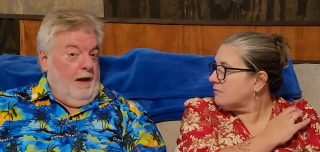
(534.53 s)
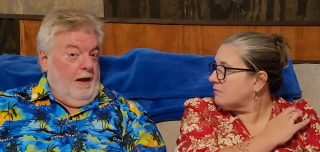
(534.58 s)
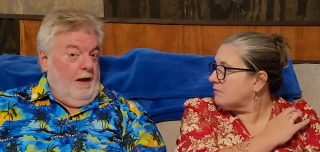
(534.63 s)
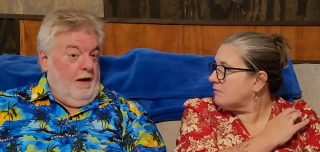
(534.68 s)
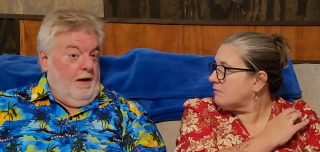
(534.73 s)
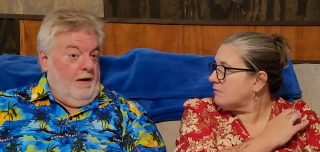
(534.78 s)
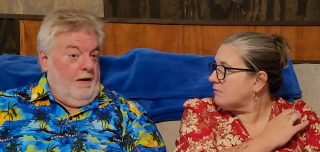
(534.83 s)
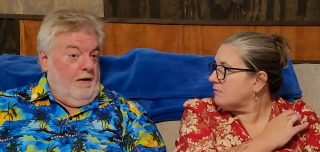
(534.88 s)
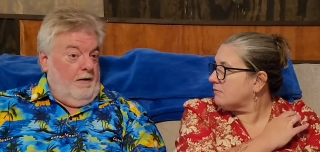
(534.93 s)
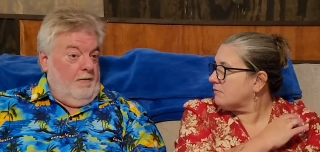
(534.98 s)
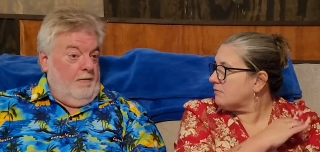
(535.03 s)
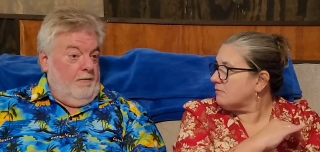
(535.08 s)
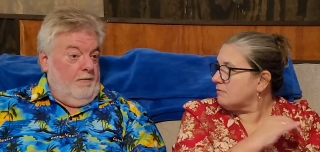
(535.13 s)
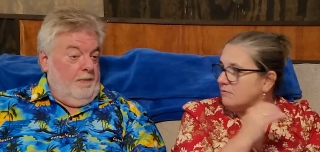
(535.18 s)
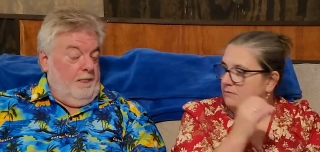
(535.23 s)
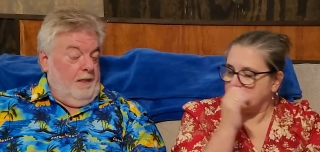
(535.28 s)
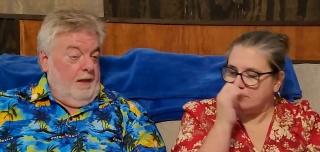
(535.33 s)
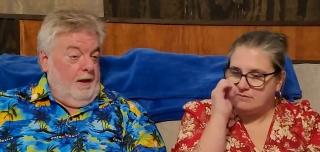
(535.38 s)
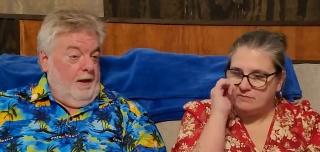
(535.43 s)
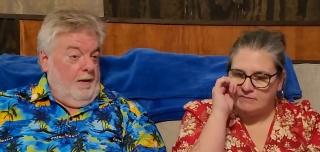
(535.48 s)
Speaker 1: uh,
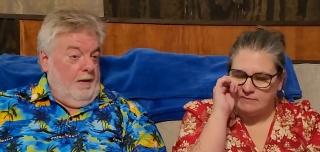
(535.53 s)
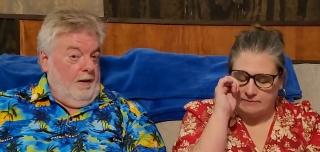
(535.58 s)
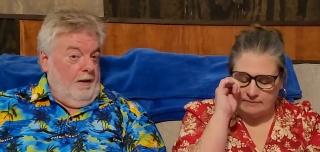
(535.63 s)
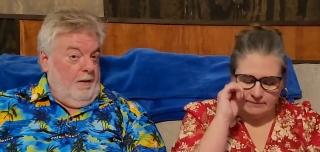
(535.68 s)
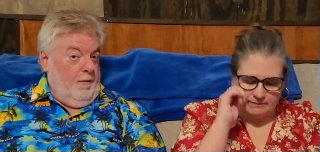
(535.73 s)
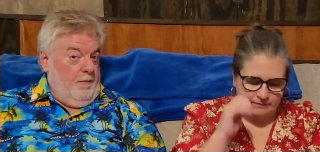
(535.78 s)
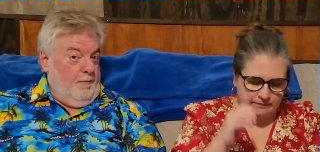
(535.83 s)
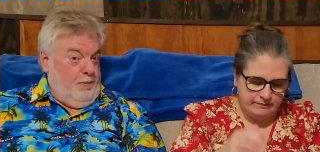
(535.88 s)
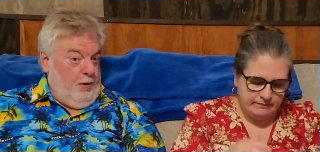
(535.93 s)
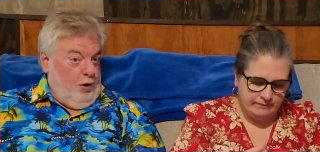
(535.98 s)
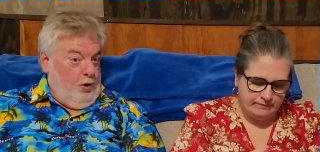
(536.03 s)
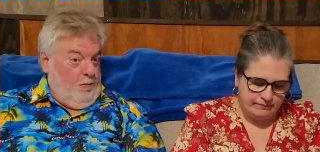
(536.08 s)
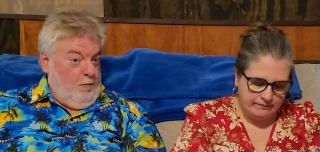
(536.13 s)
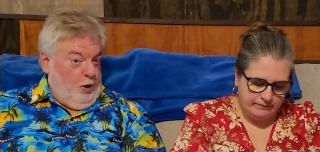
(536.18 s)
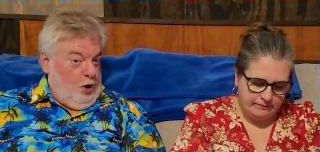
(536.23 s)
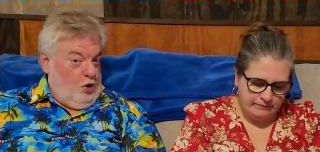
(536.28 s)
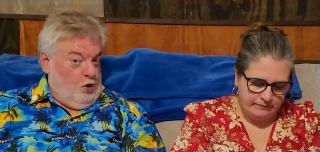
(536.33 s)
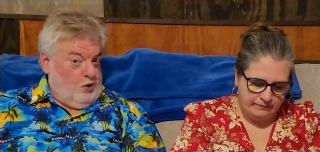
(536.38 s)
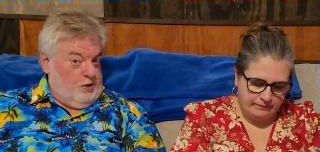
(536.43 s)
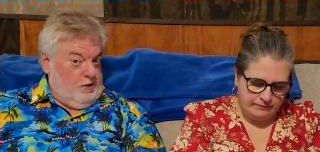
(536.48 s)
per
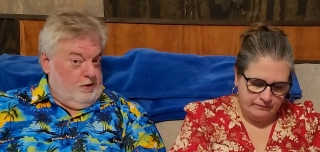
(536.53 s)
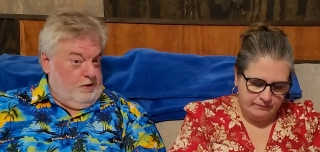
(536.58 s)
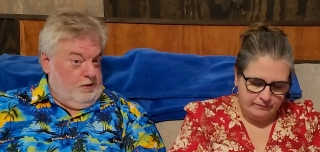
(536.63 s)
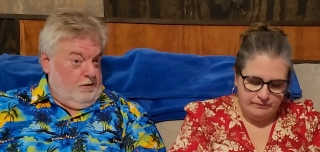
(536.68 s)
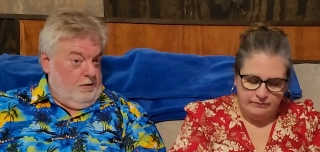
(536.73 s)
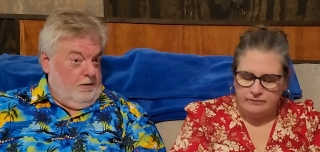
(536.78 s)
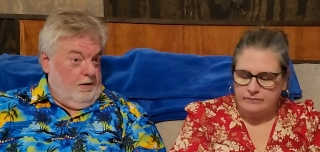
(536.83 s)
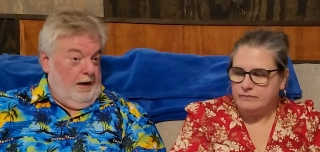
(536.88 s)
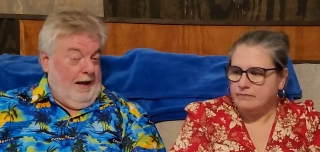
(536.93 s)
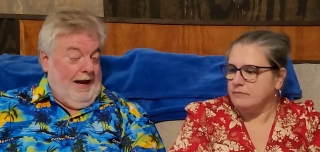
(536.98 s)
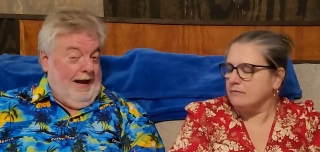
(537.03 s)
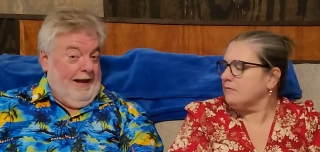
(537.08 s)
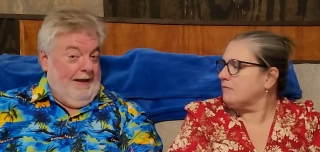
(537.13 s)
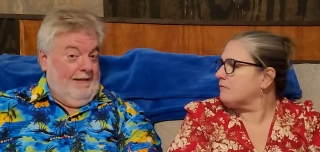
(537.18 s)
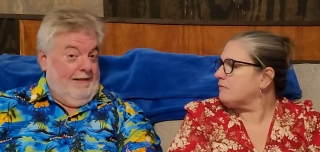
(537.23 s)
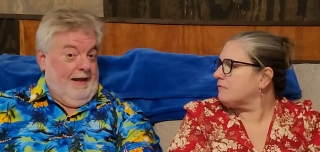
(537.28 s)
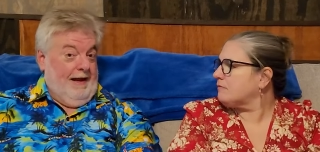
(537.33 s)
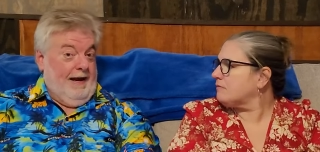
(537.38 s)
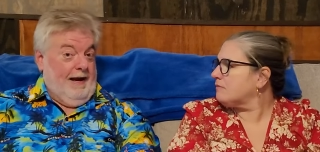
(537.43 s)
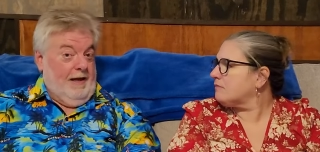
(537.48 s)
person,
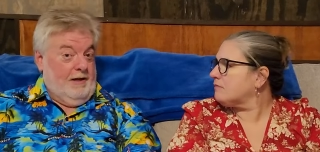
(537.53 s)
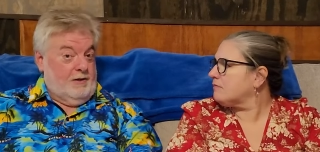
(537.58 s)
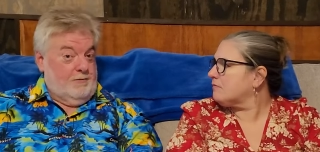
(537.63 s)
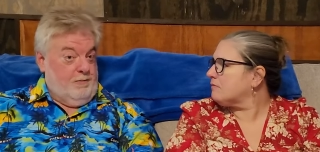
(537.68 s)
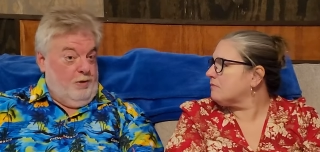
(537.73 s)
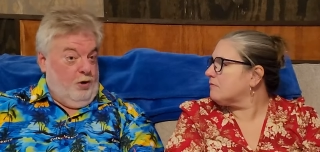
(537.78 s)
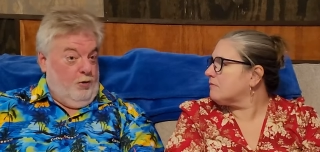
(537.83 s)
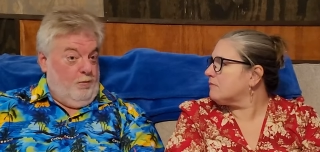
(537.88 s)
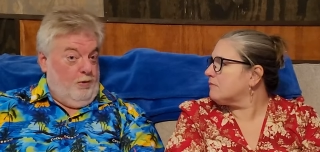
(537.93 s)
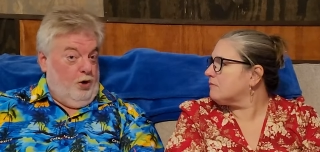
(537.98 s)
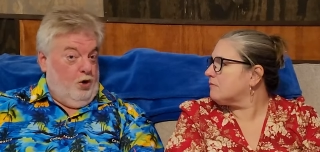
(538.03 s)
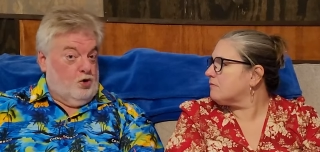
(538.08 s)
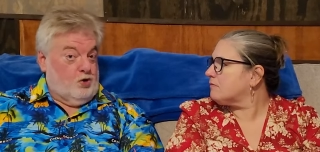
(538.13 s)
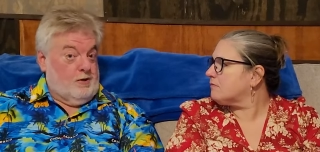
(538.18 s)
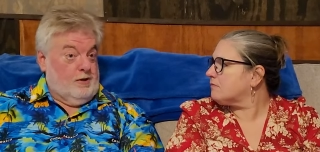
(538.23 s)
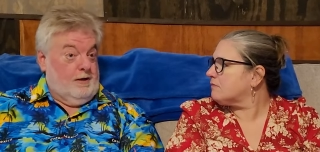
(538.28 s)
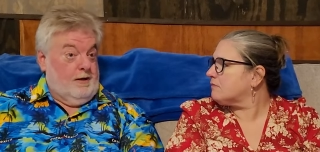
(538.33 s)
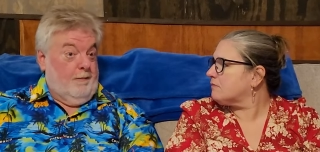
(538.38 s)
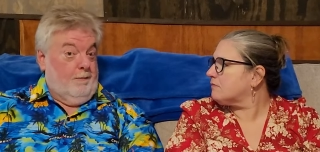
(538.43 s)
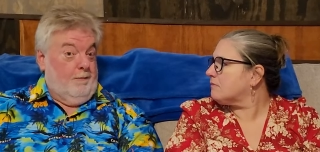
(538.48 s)
and that is per
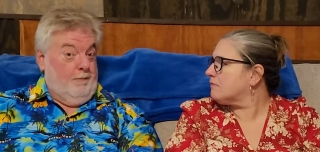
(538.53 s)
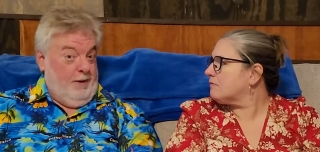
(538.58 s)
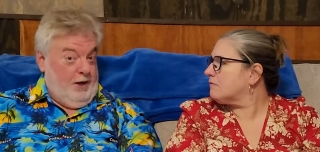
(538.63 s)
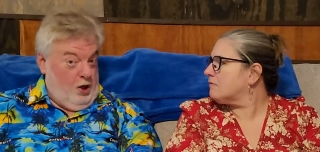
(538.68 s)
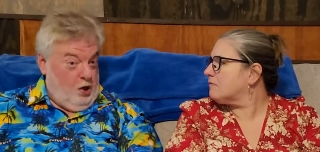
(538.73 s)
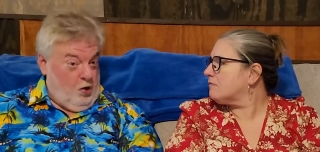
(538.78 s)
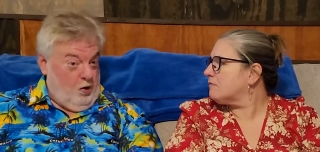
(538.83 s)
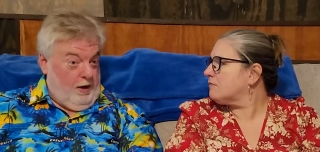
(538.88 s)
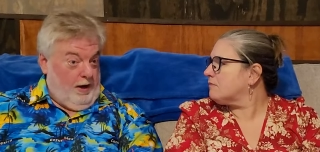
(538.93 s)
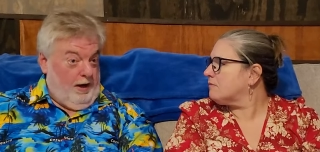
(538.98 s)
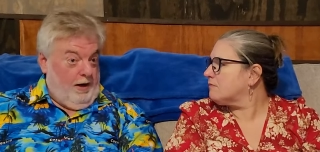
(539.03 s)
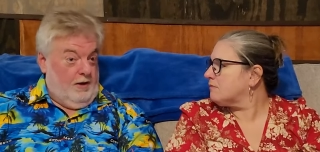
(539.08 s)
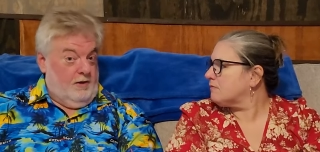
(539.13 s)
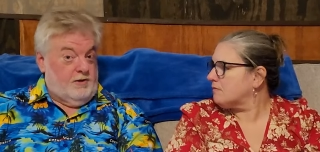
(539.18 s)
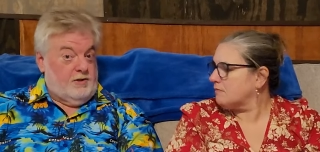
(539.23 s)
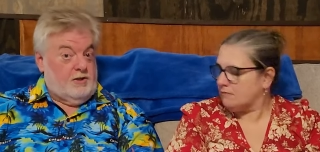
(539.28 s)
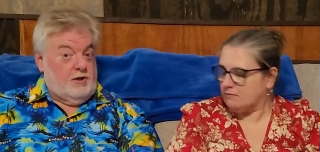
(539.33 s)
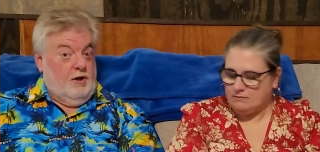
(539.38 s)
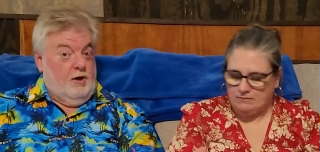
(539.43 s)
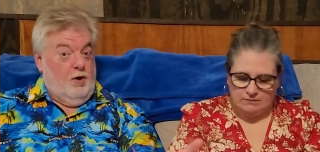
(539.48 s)
person, period.
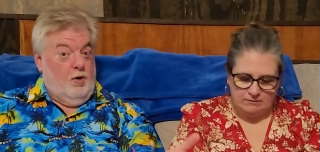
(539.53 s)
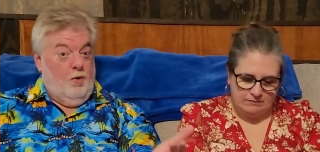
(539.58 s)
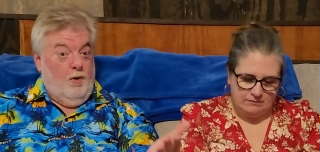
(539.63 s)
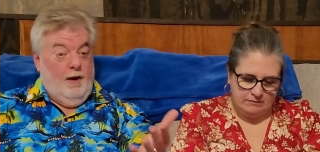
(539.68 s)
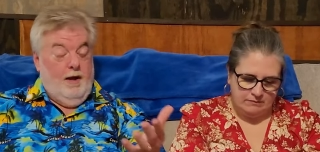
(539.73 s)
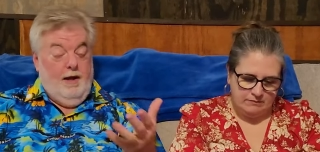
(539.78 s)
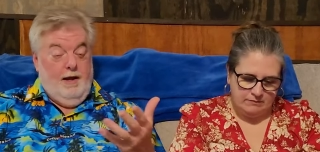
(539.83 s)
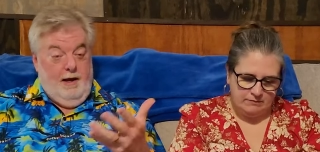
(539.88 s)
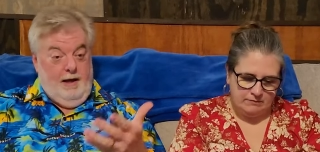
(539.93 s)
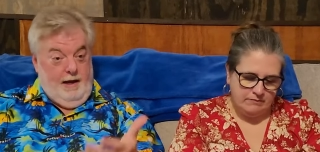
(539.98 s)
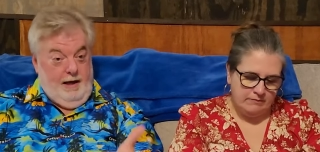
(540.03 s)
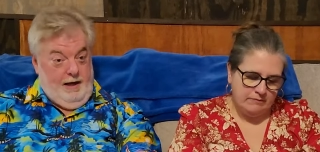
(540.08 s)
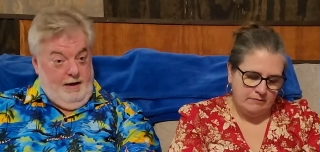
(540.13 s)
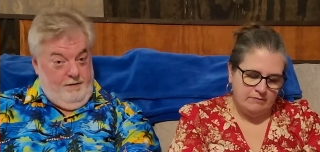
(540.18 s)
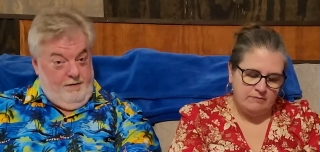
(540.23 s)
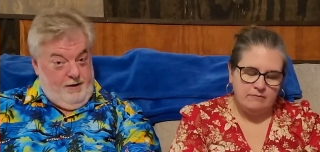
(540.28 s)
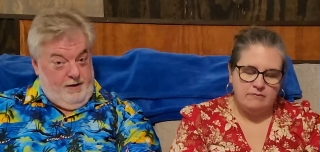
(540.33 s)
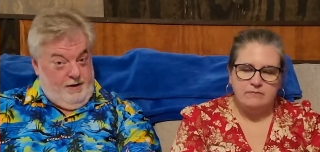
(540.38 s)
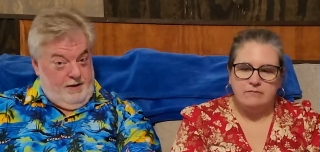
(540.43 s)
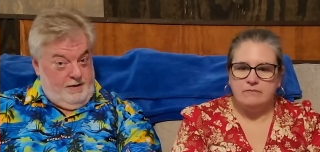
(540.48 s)
So
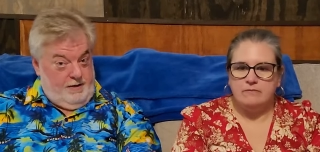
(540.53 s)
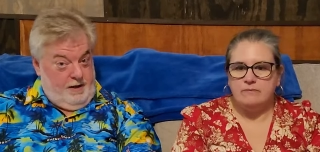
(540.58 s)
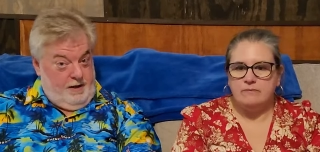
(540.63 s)
even a